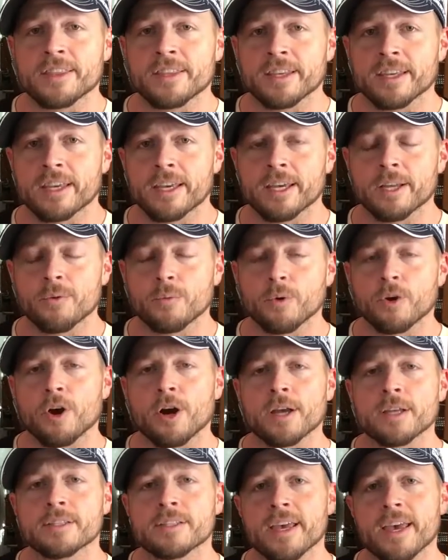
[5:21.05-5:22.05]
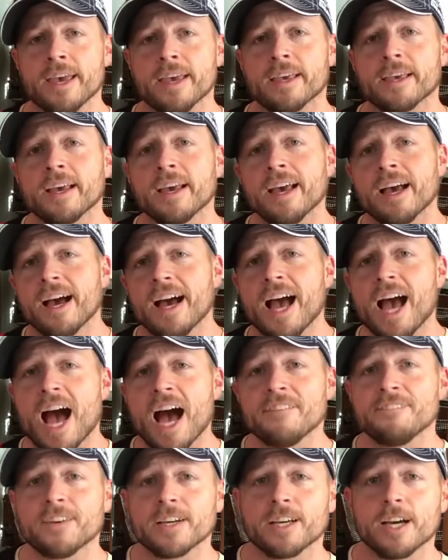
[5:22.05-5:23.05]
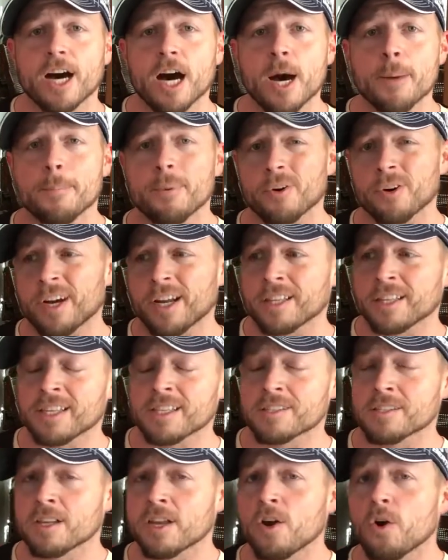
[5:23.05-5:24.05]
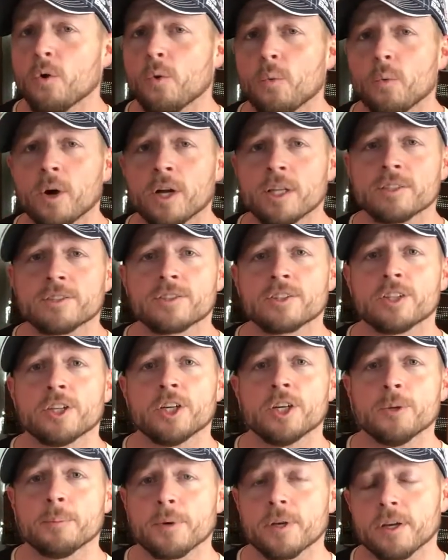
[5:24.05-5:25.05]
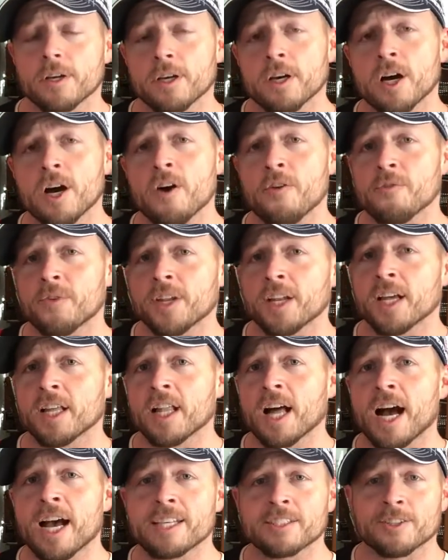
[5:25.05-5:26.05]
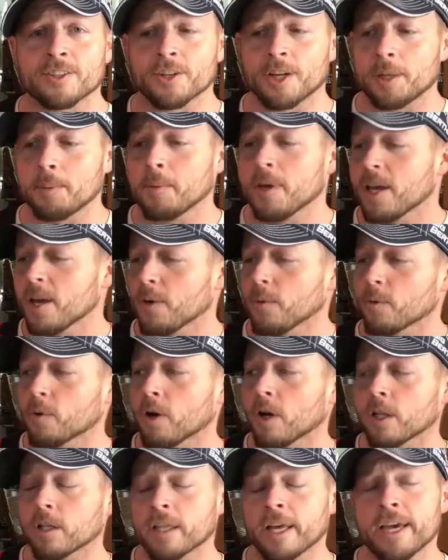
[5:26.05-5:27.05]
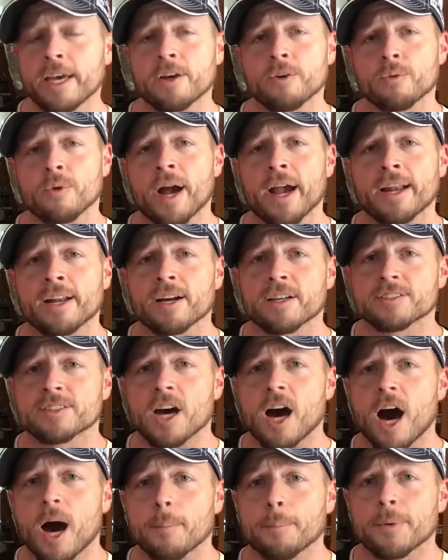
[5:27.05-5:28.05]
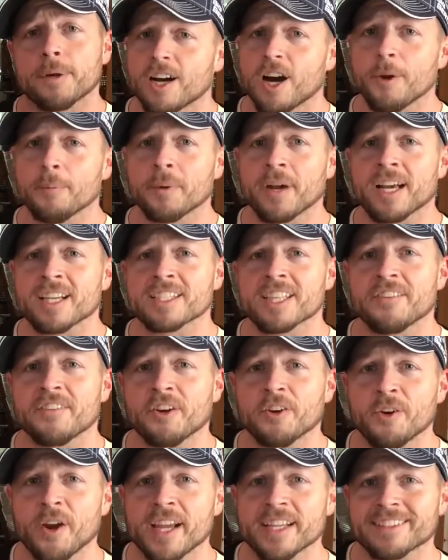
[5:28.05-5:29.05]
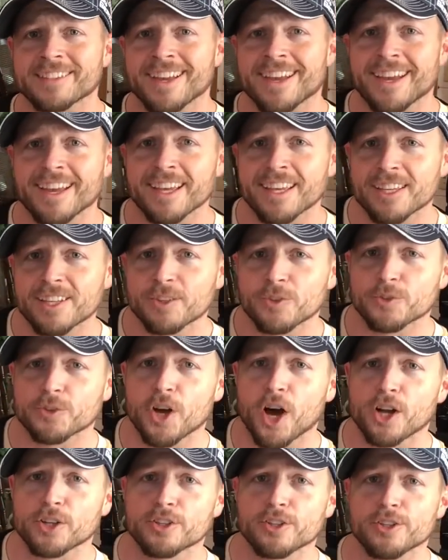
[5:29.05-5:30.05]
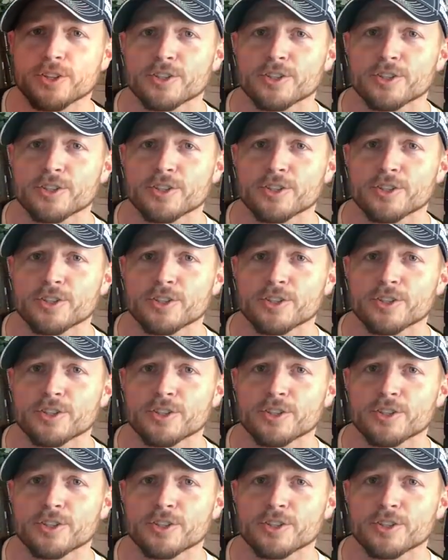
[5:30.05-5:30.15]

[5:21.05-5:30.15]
the end, we're going to take a half a cup or at least 1 scoop of vanilla ice cream. We're going to lay it right on top. I hope you guys have a great day. We'll talk to you